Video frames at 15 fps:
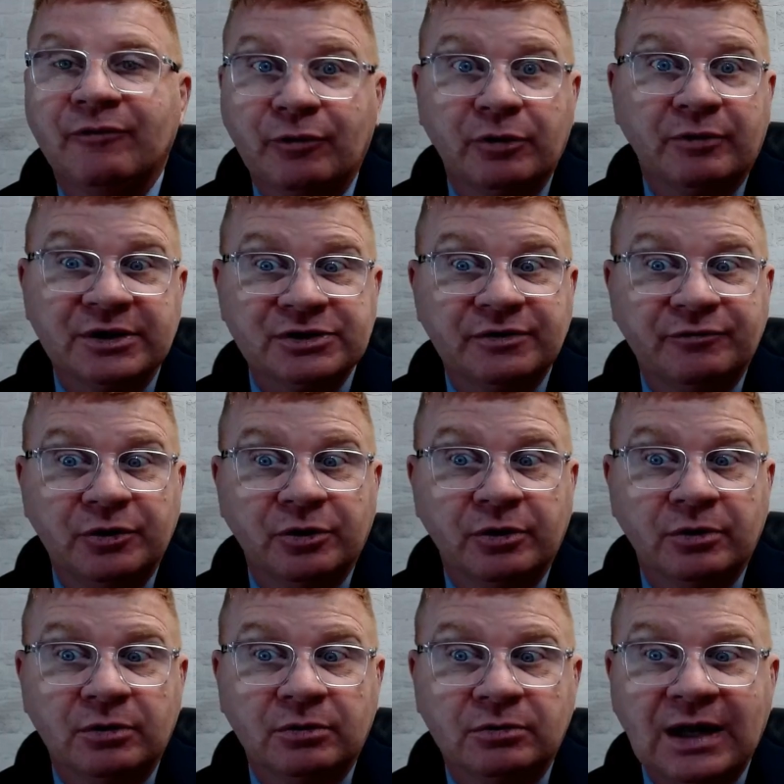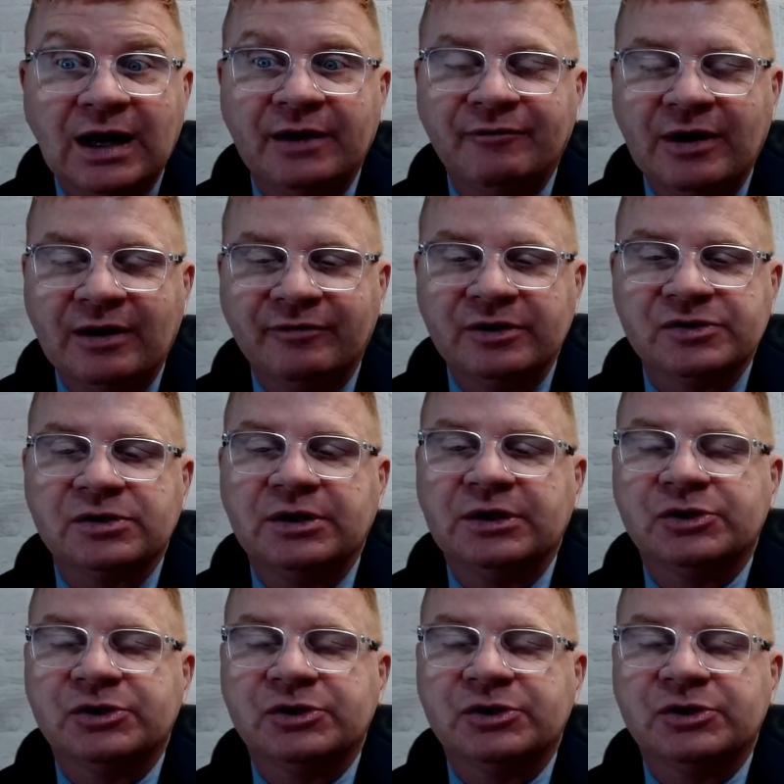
for the rest of your life, obviously.